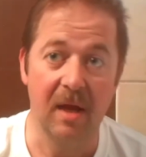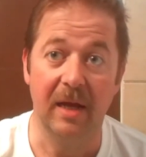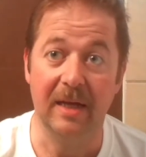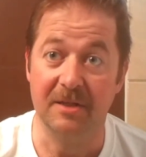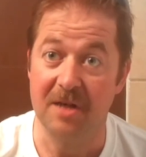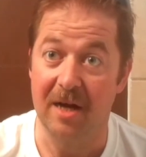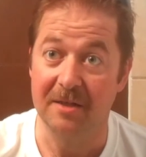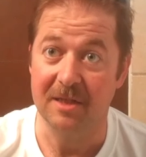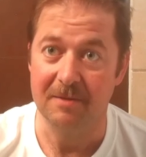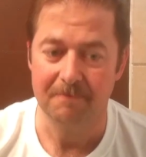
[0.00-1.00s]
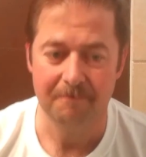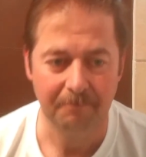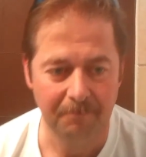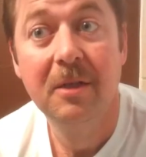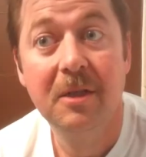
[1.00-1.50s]
And toss it.
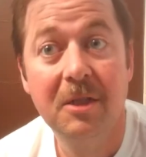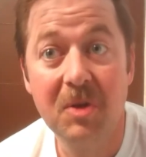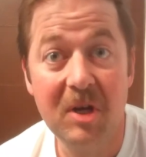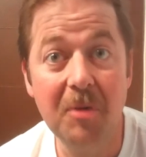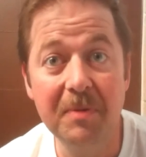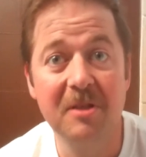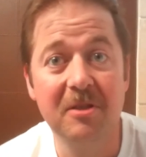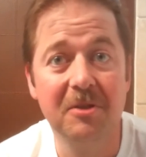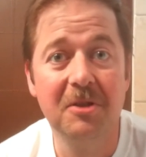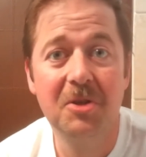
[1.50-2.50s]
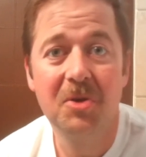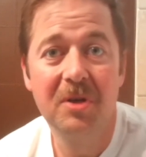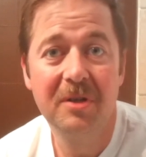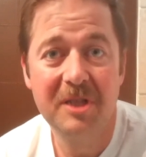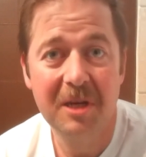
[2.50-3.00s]
So I hope this little
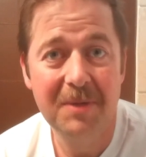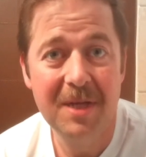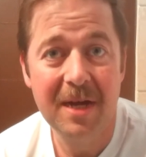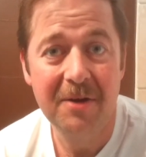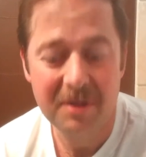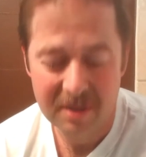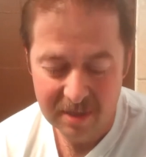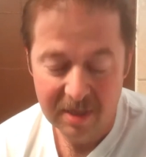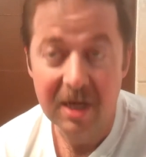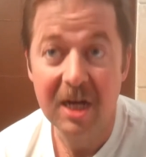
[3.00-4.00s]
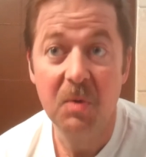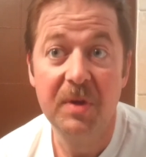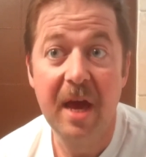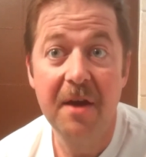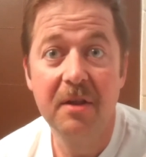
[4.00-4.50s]
tutorial has helped you out with
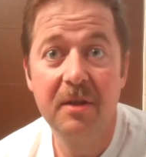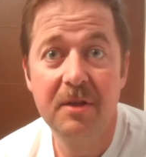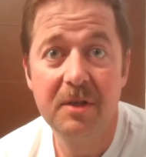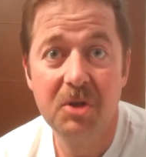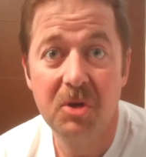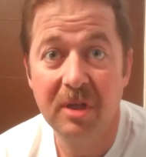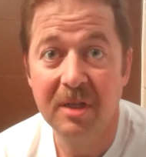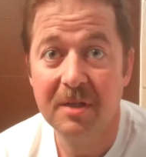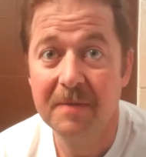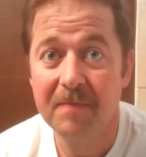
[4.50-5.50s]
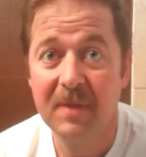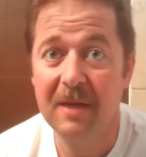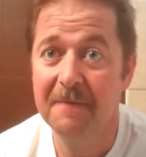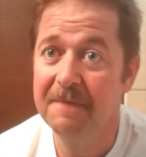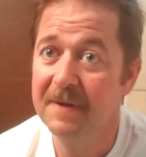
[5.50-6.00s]
how to clear your toilet.
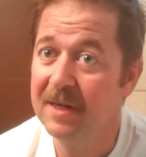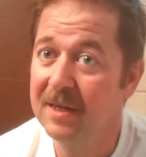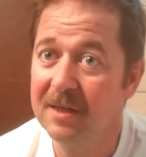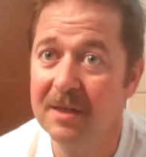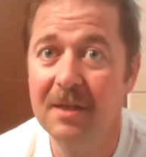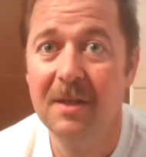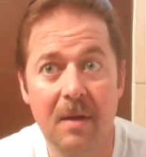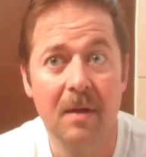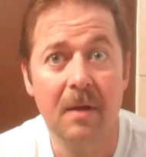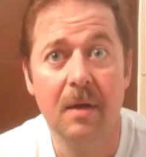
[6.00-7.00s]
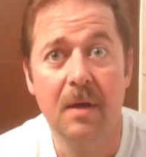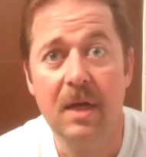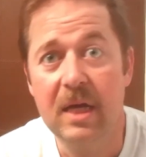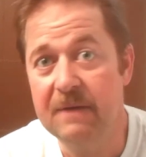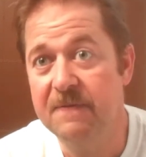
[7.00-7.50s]
If
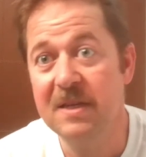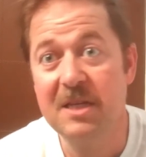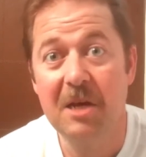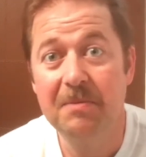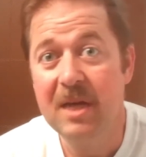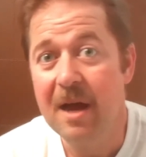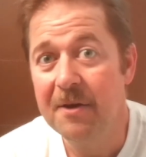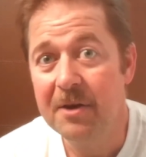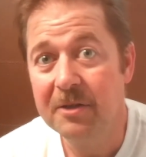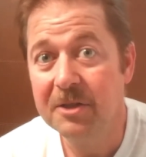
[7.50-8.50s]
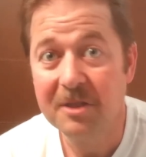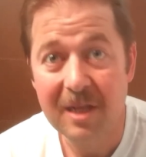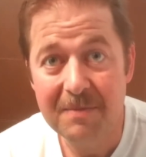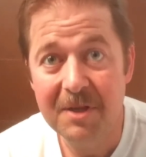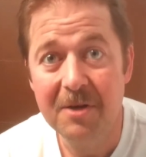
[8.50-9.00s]
If this helped you out at all, just let
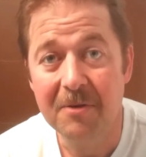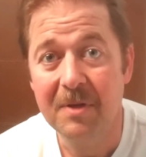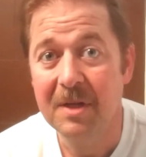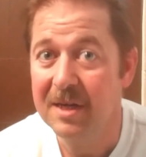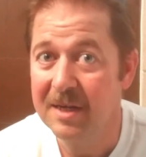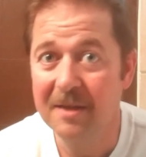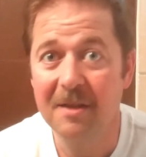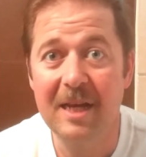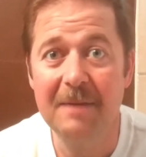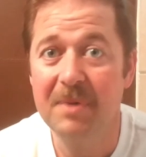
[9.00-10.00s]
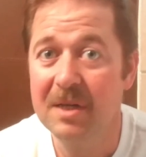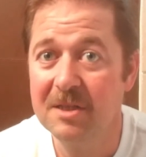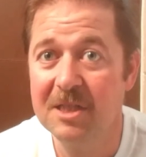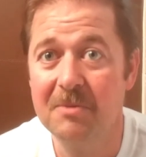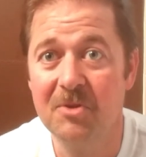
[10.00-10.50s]
me know. Hit the like button,
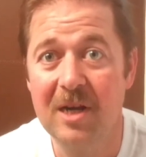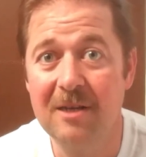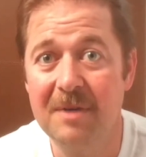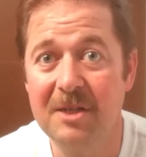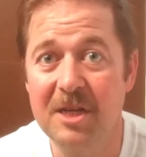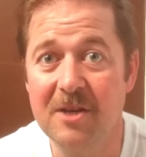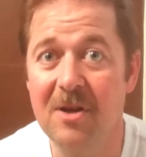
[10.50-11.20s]
subscribe to my channel.